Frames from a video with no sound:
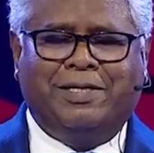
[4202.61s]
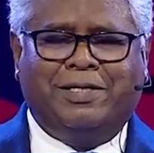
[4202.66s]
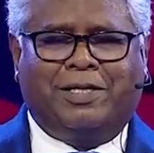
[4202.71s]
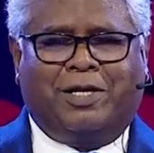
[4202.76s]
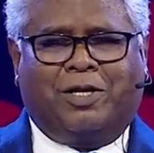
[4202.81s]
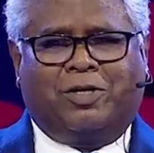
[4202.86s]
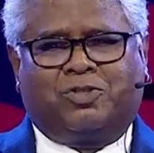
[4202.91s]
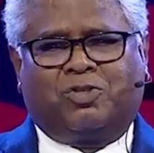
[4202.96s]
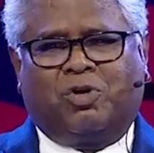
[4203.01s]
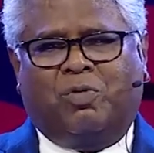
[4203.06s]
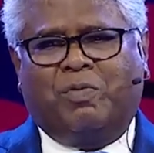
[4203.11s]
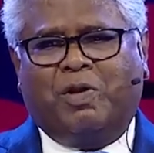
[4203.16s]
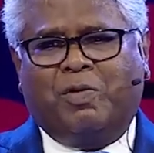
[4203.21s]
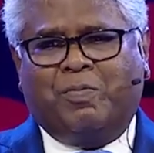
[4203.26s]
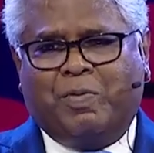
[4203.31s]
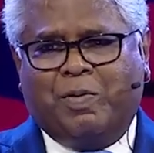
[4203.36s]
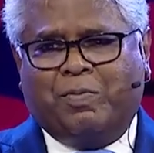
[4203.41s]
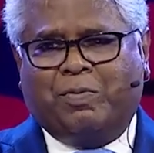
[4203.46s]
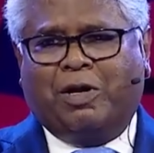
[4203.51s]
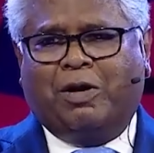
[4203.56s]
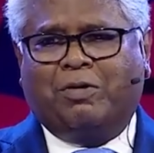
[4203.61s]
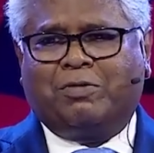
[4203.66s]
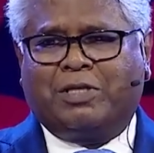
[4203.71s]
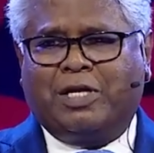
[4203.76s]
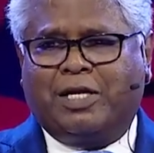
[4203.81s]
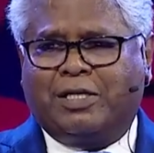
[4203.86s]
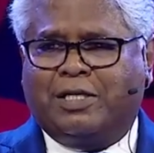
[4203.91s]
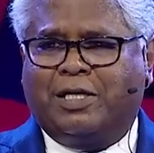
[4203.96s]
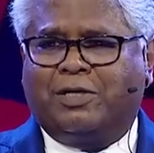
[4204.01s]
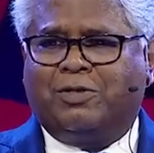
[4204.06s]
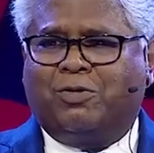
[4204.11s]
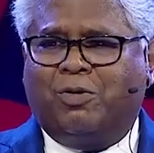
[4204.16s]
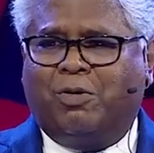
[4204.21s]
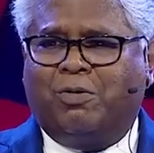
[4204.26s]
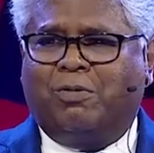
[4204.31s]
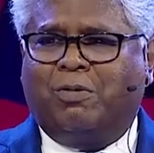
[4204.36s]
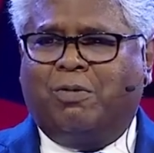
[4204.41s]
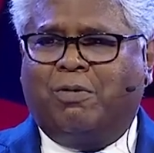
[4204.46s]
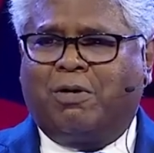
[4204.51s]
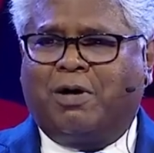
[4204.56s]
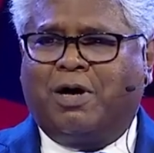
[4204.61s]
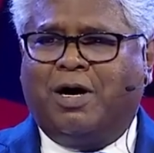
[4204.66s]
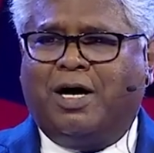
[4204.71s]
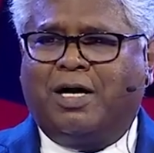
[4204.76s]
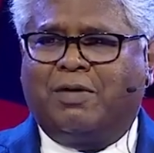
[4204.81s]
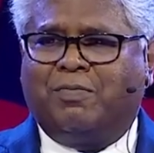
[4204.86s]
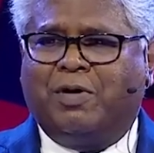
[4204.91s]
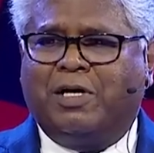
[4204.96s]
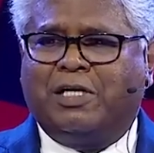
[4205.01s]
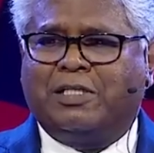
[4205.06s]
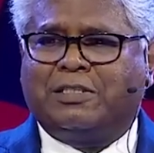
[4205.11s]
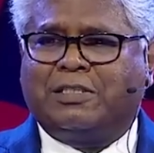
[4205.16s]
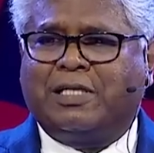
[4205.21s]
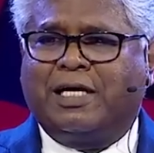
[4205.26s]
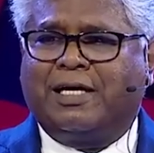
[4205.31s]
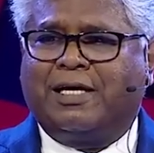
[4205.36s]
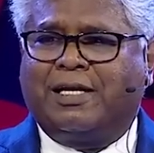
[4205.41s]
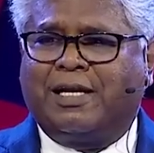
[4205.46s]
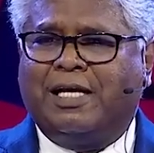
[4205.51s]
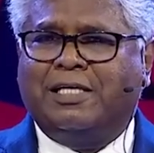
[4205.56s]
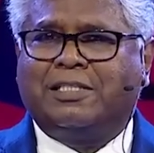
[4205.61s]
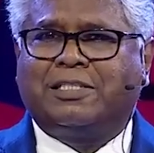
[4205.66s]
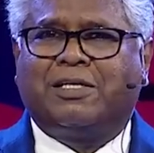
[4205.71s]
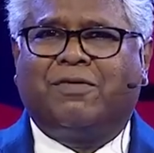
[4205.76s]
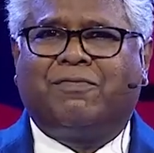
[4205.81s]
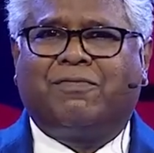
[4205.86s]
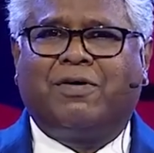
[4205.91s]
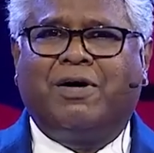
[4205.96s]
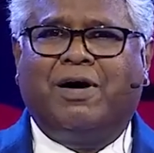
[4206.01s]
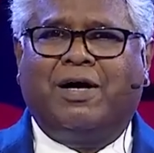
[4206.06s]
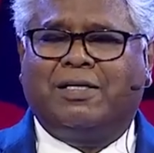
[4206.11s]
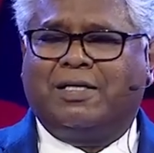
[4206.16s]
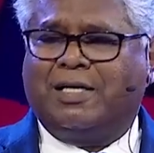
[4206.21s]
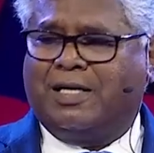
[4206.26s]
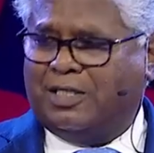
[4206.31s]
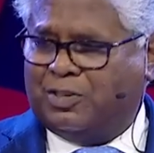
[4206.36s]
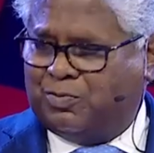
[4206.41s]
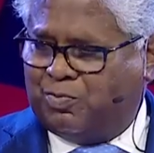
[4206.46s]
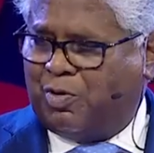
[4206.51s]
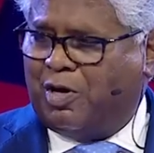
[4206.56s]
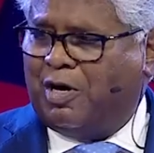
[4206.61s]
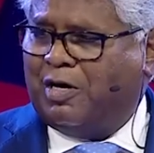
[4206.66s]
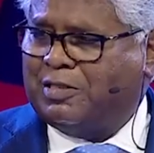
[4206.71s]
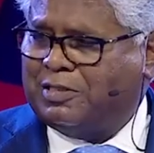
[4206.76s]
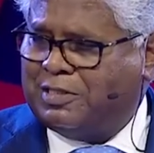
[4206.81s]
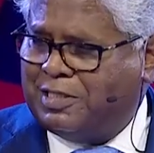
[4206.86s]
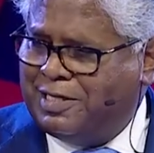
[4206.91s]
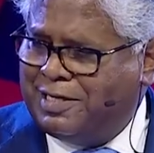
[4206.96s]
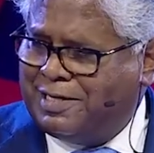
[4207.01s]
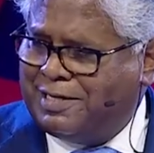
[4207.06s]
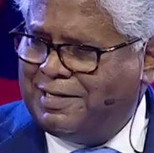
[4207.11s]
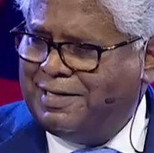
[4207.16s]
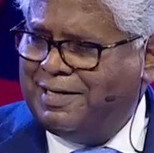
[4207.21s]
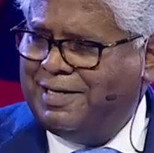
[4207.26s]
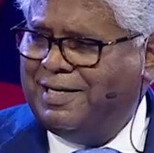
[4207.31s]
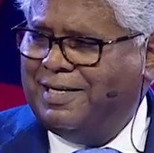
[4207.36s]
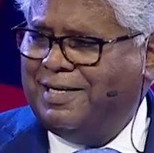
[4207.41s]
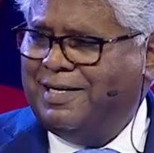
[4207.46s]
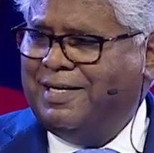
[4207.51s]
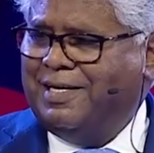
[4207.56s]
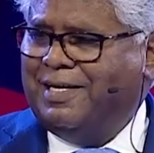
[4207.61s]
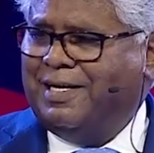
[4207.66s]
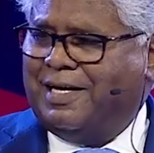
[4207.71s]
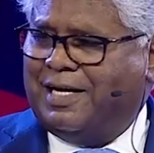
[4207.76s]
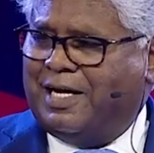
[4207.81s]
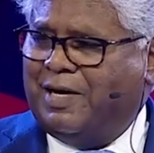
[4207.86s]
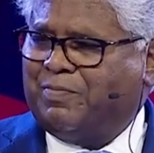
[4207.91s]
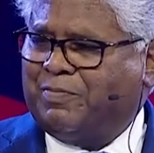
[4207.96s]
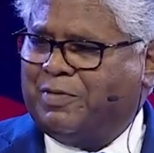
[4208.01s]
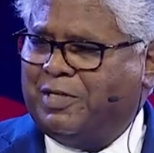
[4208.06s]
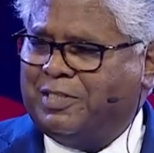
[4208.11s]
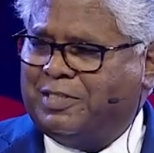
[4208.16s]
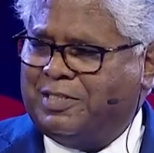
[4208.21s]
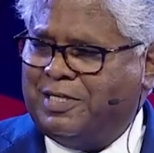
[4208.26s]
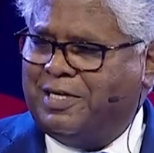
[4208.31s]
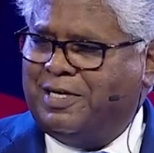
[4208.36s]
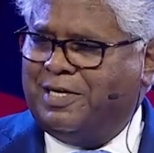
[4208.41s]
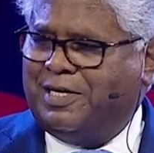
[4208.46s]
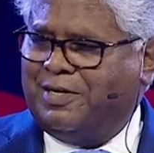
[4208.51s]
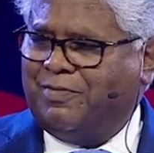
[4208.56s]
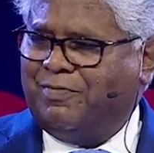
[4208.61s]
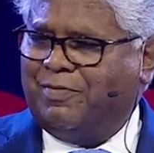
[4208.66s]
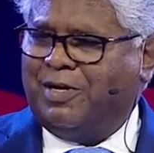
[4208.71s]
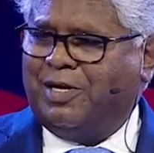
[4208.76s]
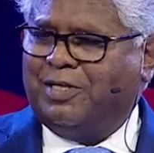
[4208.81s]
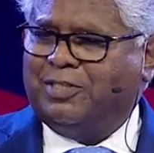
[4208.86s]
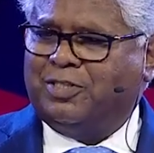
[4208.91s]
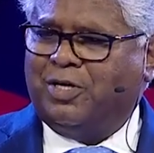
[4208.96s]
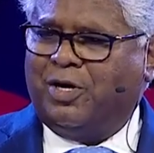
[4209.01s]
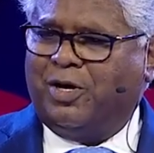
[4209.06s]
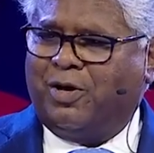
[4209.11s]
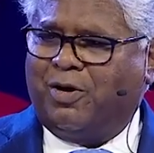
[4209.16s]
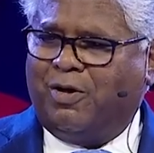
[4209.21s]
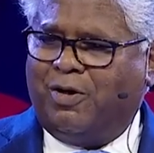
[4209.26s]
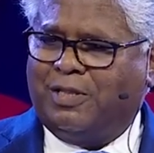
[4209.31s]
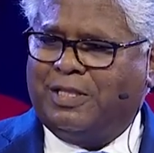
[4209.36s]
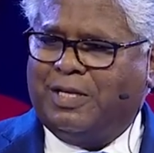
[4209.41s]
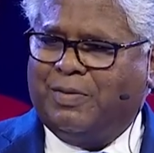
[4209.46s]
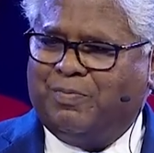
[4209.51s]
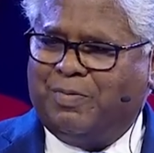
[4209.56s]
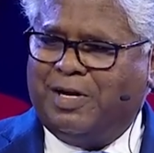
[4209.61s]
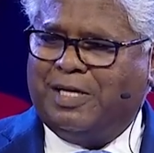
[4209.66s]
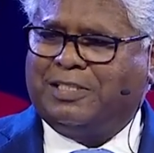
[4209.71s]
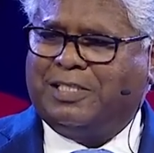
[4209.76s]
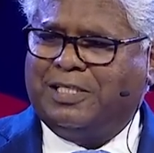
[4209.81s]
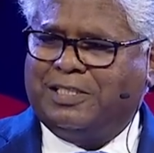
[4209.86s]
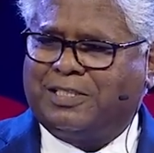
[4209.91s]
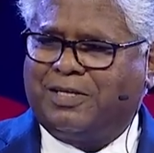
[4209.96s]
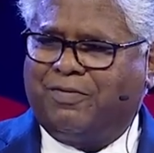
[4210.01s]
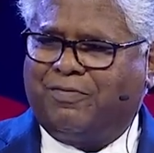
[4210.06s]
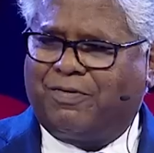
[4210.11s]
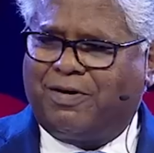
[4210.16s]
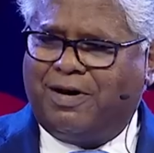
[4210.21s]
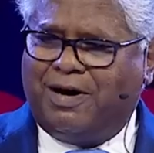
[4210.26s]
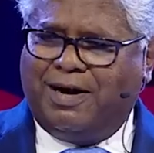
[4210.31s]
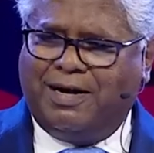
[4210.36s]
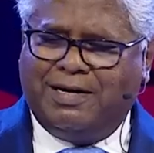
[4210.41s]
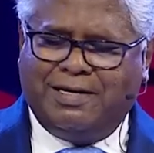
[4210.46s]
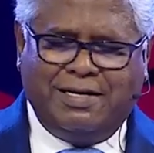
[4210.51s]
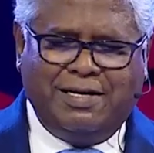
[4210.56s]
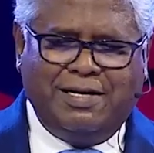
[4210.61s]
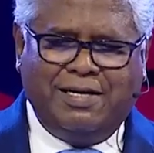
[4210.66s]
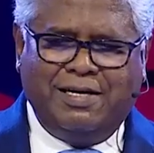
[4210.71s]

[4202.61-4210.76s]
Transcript: There are so many people out there that don't know God, but it's the grace of God that has brought us here, kept us here. We're enjoying all the blessings of God.